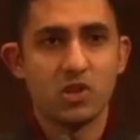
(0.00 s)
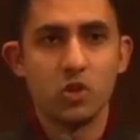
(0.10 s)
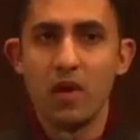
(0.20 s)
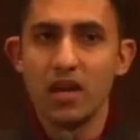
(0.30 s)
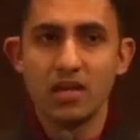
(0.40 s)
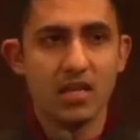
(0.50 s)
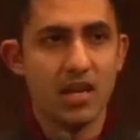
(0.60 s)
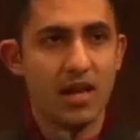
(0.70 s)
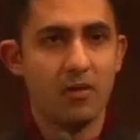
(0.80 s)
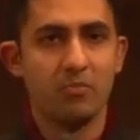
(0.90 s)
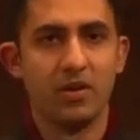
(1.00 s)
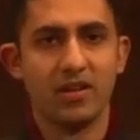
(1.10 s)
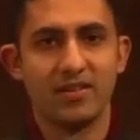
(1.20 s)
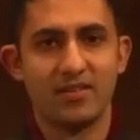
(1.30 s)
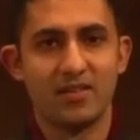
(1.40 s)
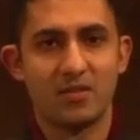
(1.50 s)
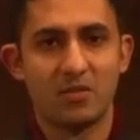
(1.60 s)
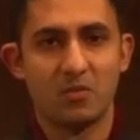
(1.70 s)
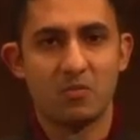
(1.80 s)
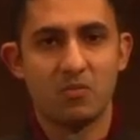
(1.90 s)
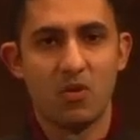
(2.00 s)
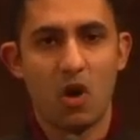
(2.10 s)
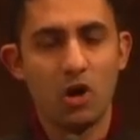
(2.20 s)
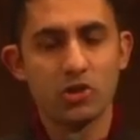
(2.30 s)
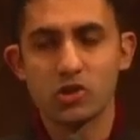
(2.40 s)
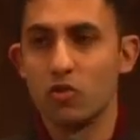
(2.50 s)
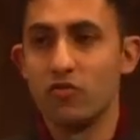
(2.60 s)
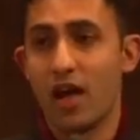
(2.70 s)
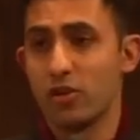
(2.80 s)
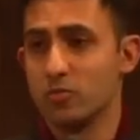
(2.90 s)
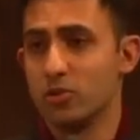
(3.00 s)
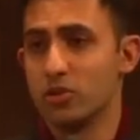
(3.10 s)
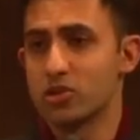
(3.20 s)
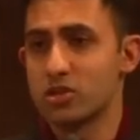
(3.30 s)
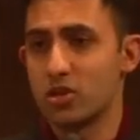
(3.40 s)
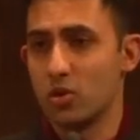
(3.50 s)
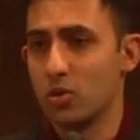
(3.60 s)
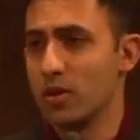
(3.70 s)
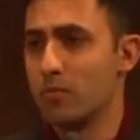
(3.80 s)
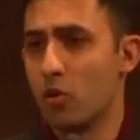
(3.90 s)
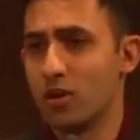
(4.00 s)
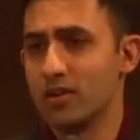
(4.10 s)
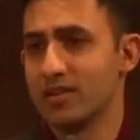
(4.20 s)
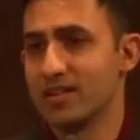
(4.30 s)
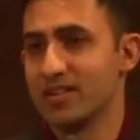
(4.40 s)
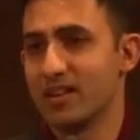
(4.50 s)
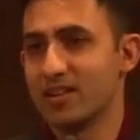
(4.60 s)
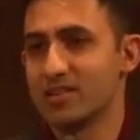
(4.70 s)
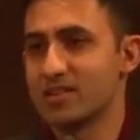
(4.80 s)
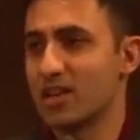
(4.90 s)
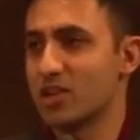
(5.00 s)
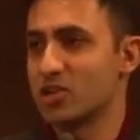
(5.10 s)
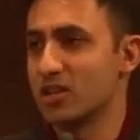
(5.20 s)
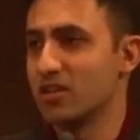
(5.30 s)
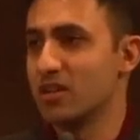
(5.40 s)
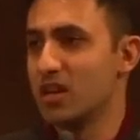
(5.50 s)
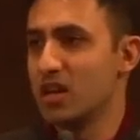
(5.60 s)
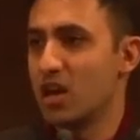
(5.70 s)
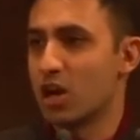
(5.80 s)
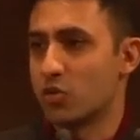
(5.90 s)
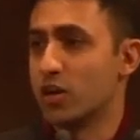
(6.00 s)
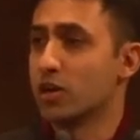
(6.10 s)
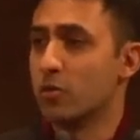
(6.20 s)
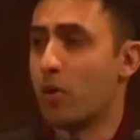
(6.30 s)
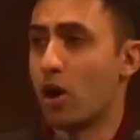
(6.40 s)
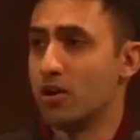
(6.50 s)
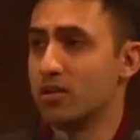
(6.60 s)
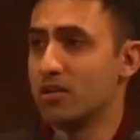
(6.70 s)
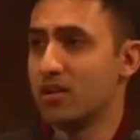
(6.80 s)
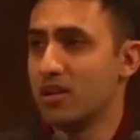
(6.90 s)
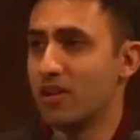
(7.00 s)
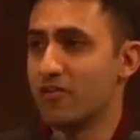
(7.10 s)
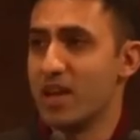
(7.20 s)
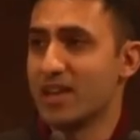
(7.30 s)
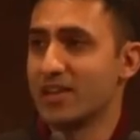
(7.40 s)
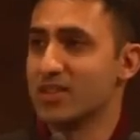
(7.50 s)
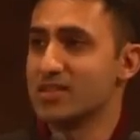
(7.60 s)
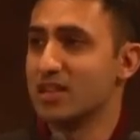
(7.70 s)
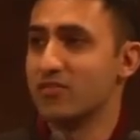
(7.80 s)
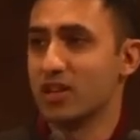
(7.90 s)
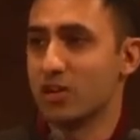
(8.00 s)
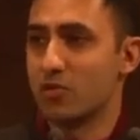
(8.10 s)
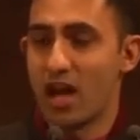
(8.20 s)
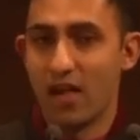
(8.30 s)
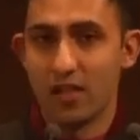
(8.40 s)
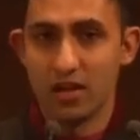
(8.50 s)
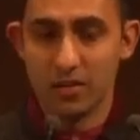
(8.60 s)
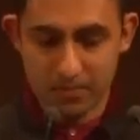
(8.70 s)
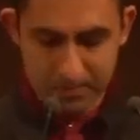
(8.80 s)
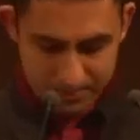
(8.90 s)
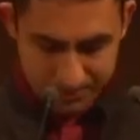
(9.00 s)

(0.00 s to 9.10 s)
Too many to name, but all so valuable, so important, and such a critical part of making this evening a reality.